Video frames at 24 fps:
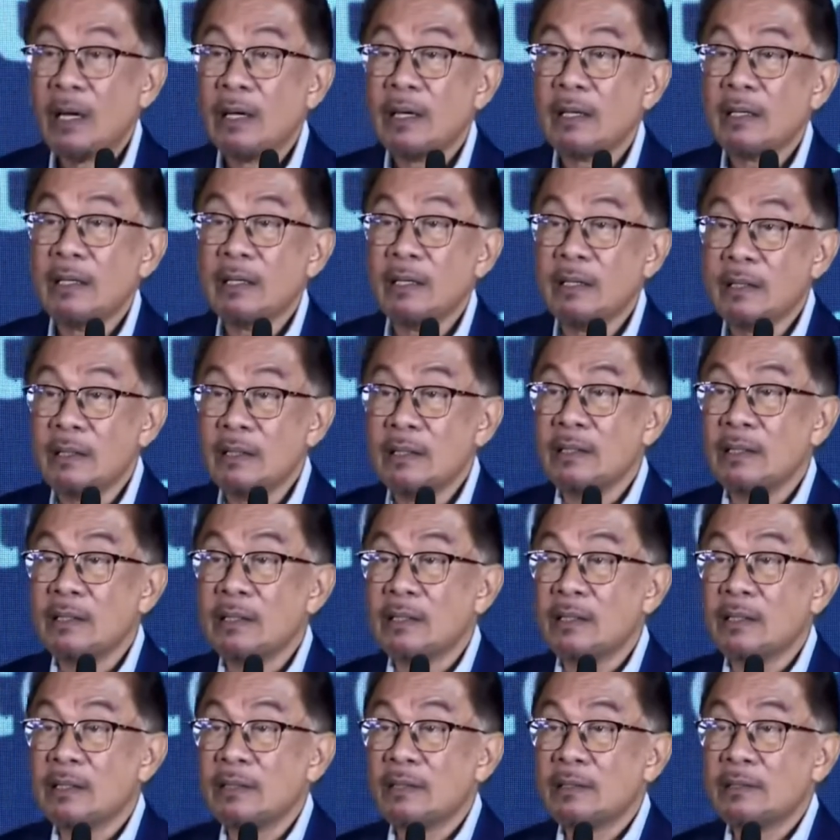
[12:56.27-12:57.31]

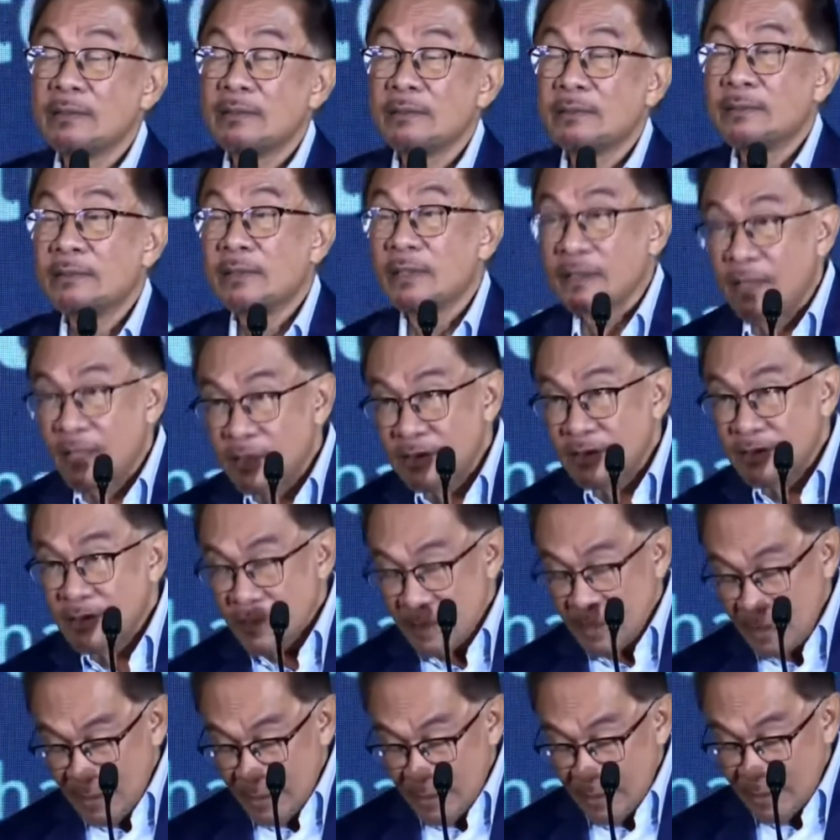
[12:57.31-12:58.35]
in this
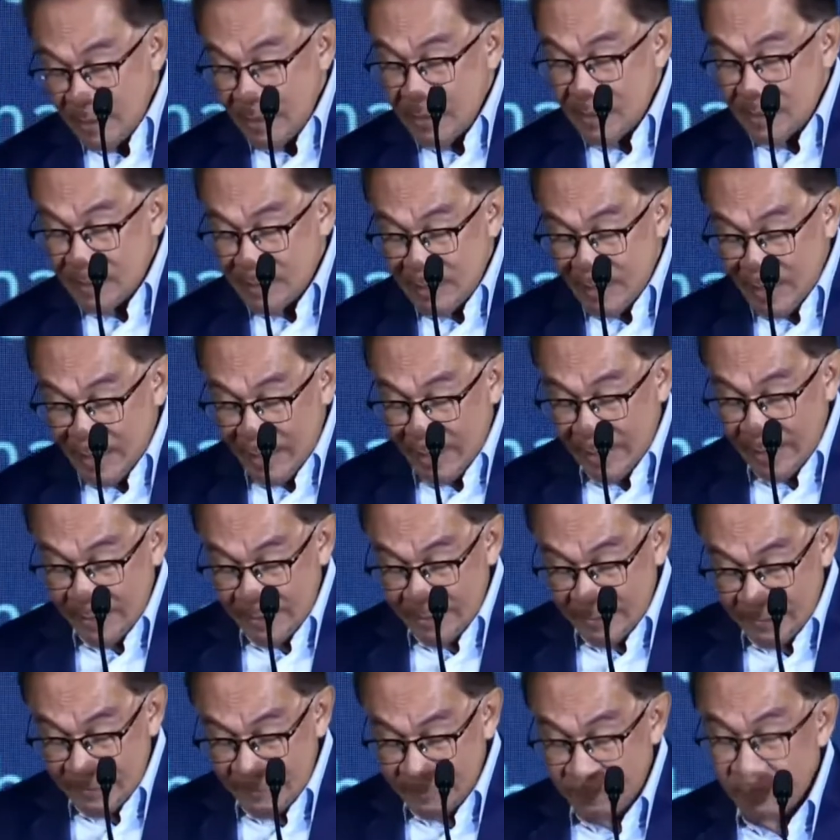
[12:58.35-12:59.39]
year and the years ahead.
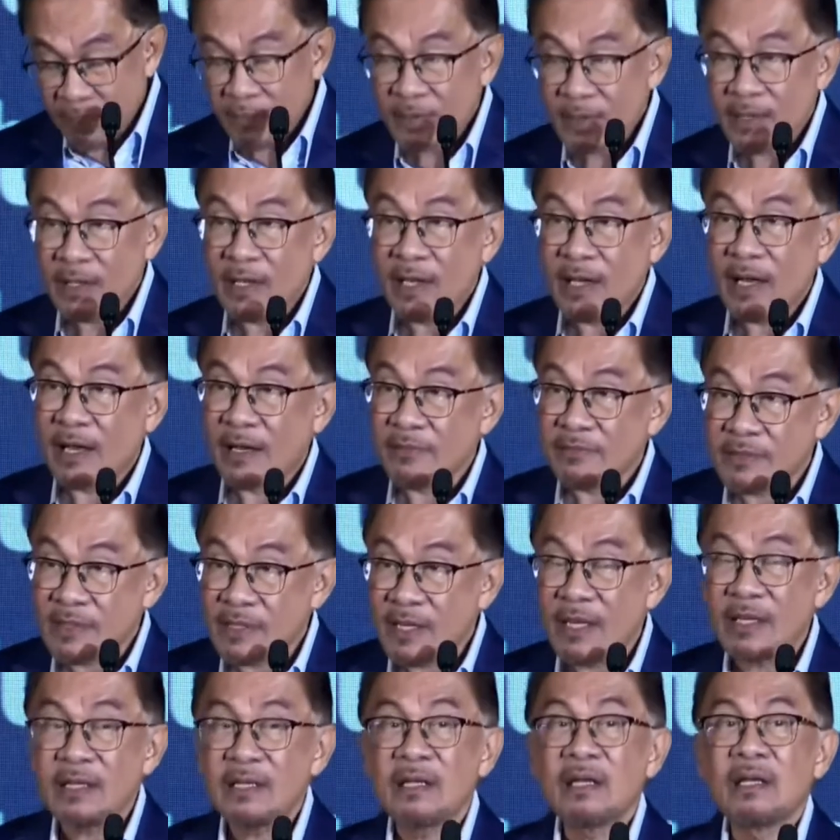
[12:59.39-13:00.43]
I've
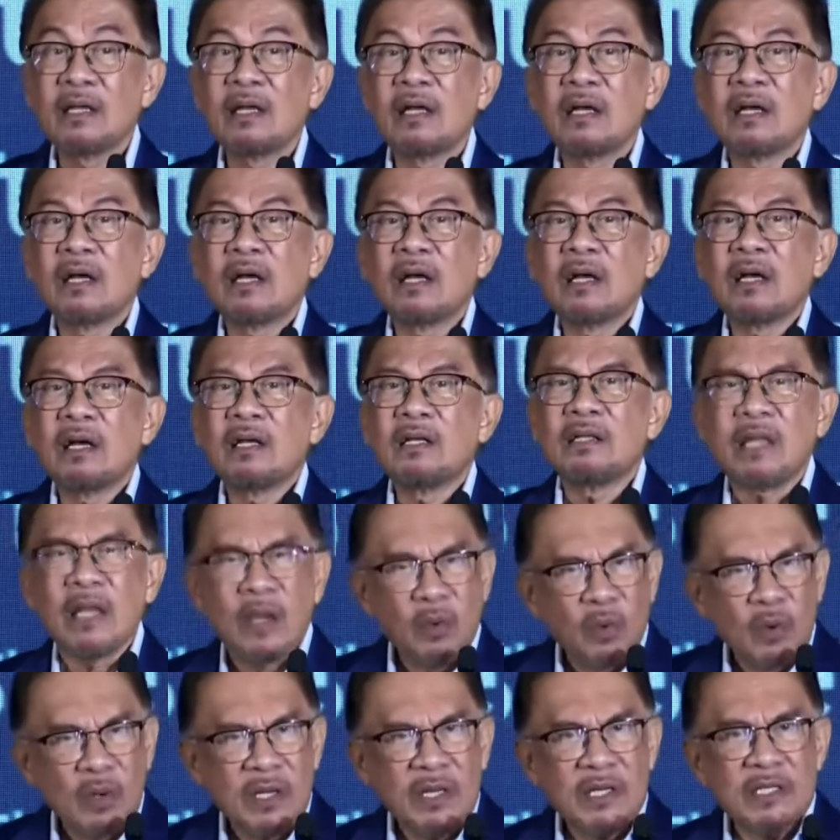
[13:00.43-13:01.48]
said there
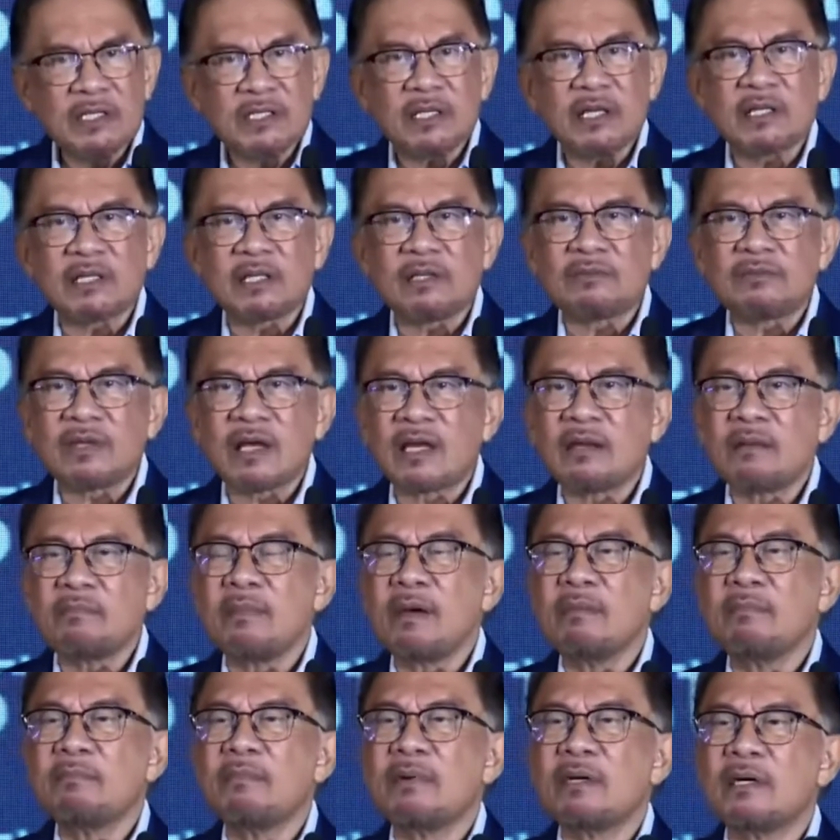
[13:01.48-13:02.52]
were initiatives. I
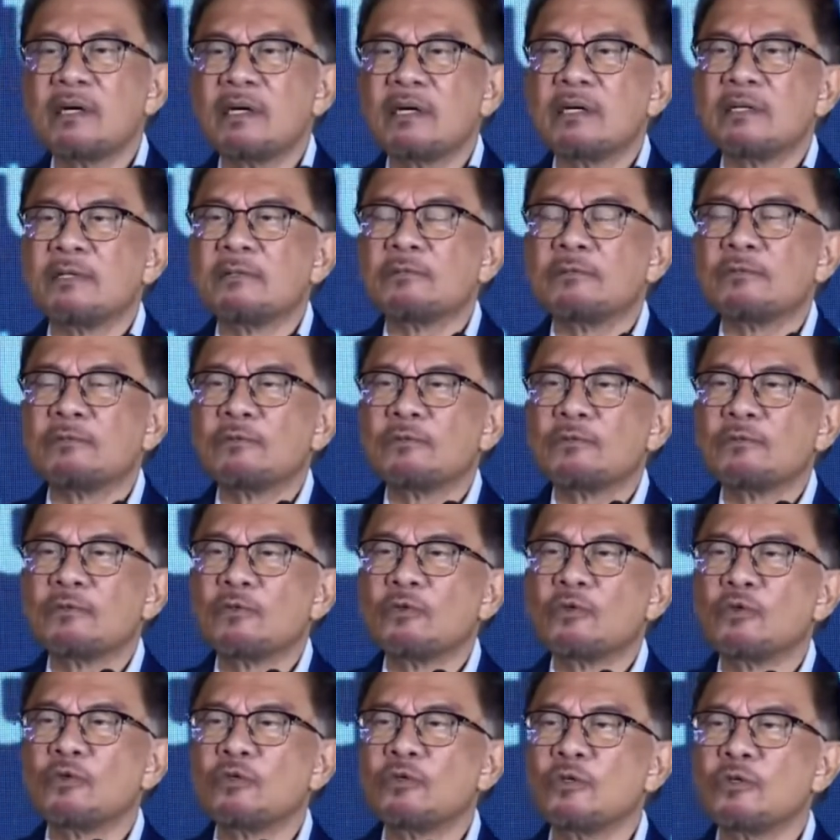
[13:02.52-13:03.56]
remember
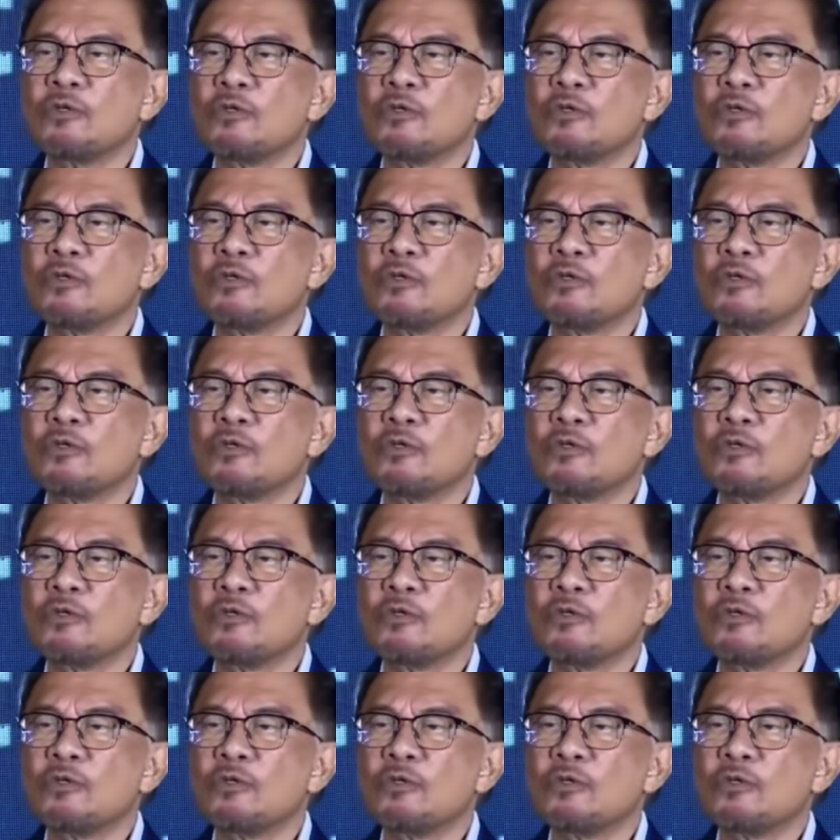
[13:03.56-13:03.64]
Kun